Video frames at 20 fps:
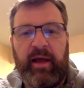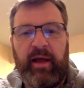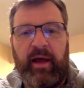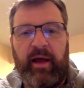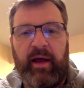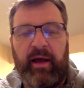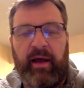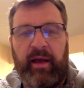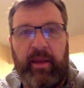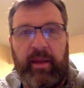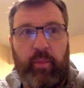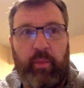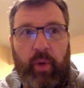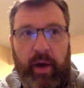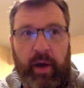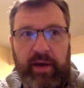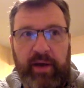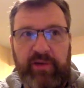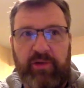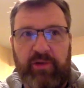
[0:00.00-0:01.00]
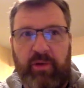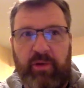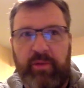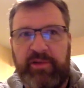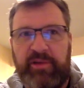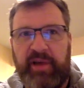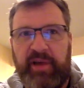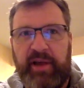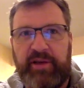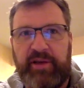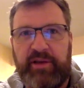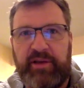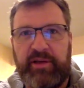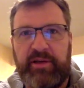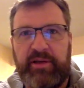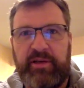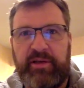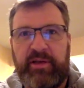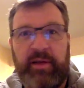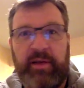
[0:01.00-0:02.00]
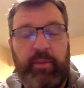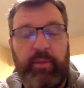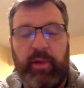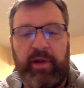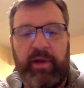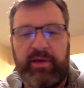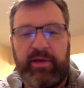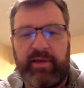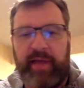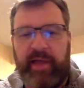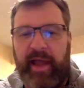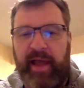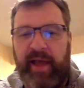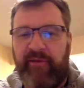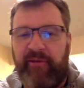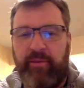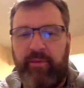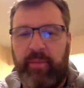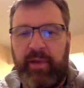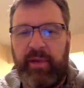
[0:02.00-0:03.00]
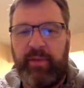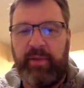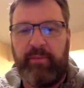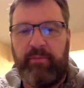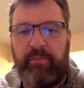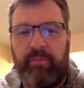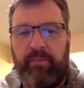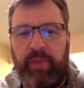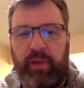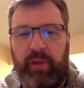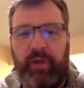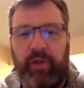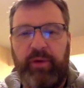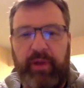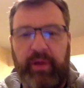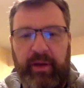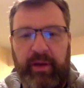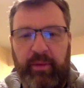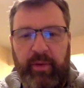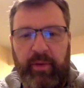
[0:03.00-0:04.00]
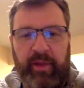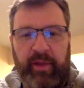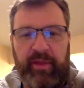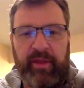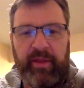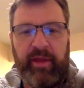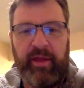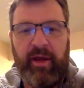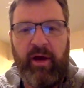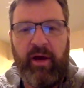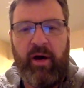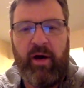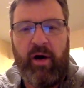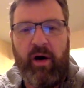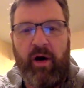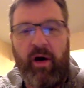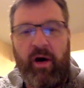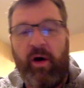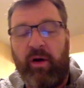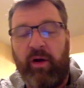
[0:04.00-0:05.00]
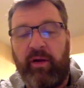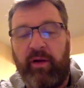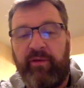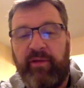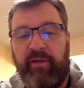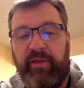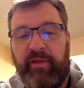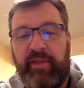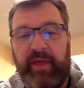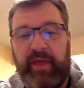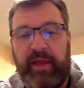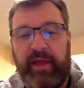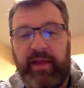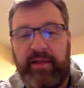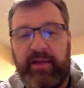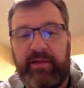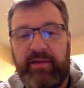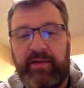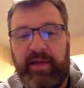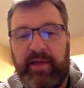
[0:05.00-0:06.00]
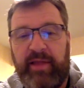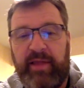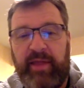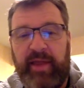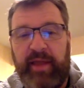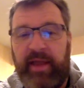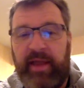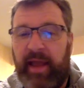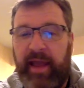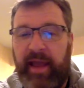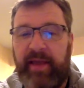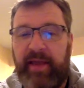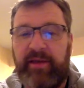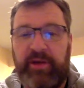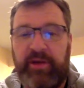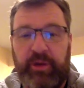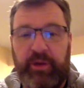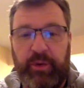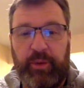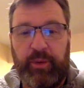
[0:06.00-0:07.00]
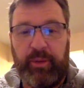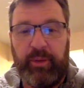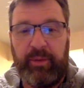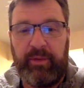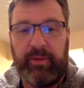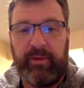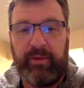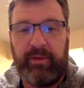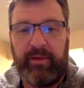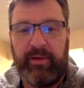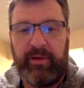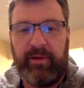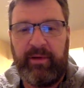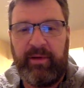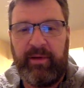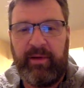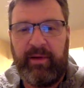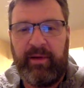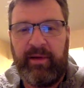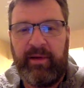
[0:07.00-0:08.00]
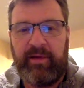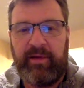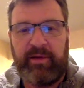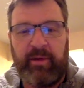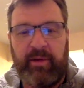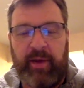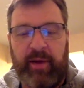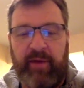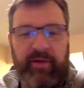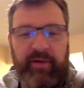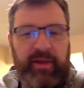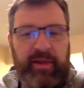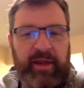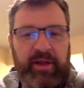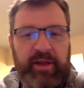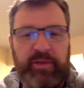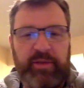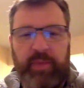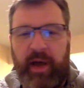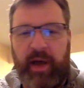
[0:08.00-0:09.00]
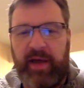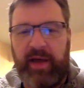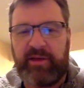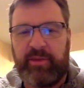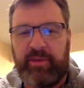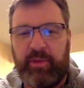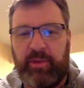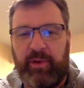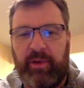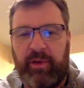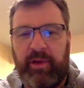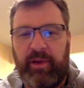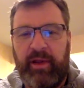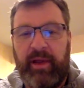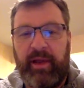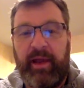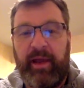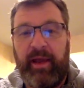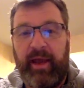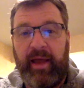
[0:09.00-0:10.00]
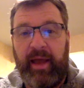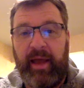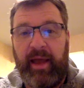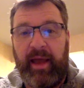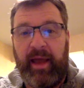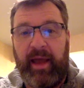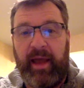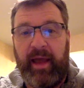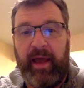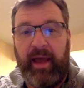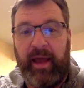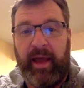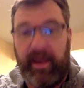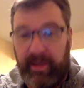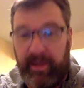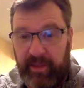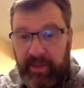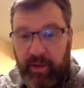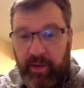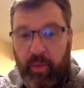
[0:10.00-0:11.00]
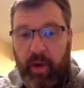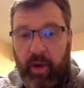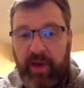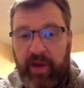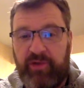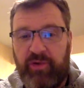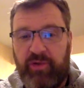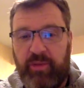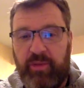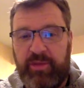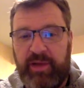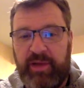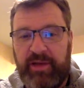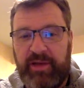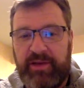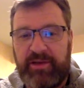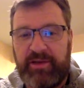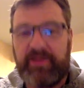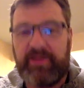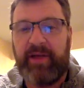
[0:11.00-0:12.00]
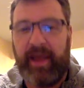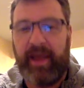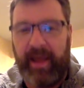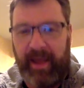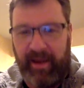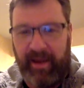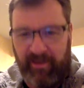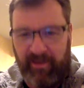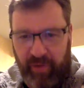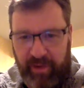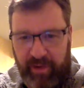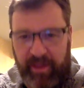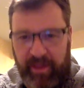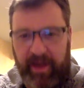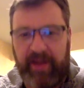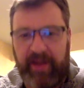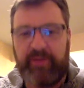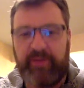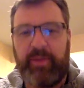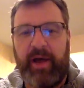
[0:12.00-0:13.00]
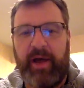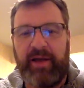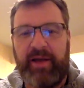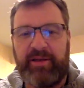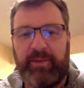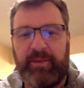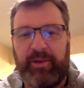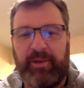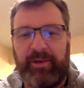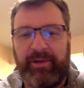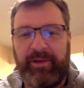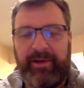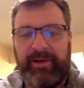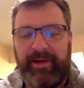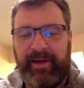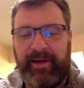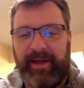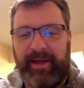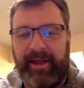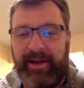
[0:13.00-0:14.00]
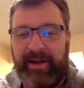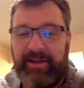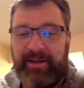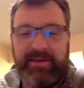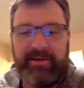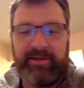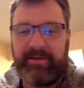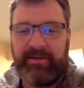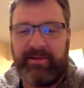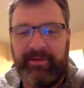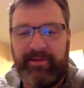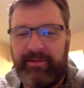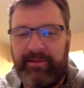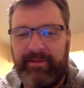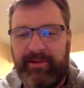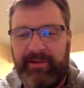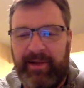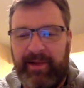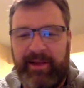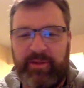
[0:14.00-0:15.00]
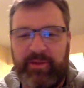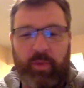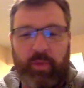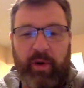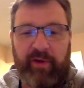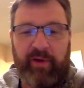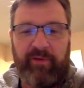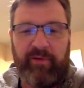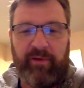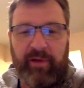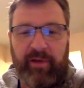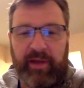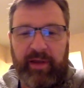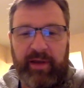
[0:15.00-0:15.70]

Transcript: in brainstorm sessions, because they haven't been polluted with all of the things that they can't do. So everything is possible. And in their brainstorm sessions, everything is possible. And it's wonderful, and